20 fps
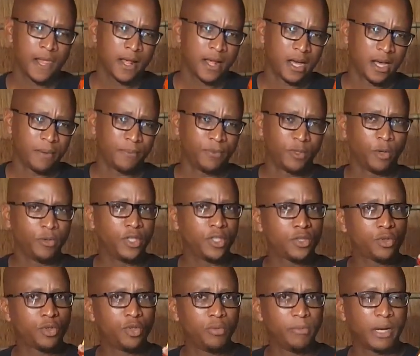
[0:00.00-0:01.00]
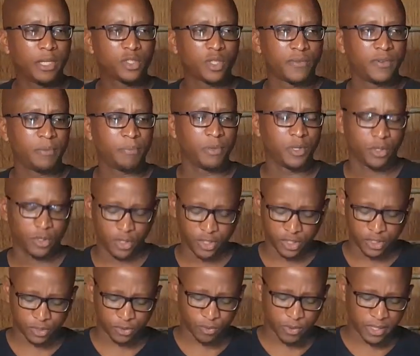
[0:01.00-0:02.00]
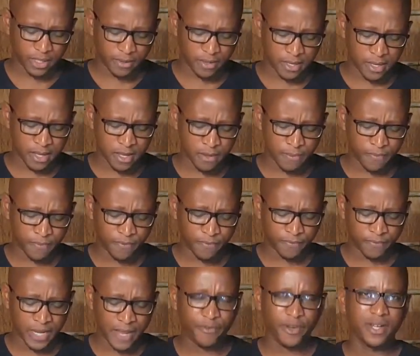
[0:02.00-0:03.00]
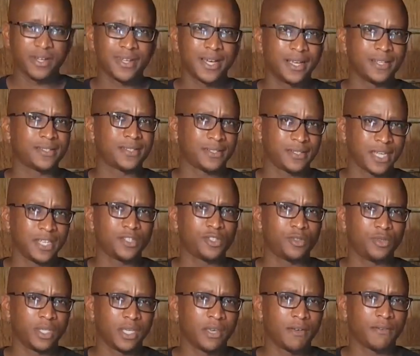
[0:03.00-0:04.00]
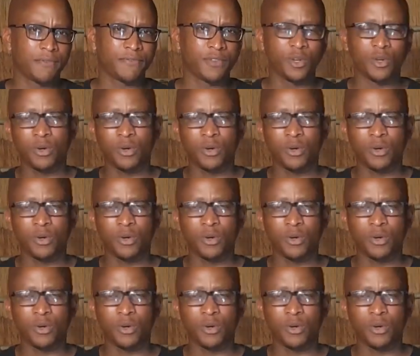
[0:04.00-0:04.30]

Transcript: Don't use too much of it, because what flavoring does tends to give,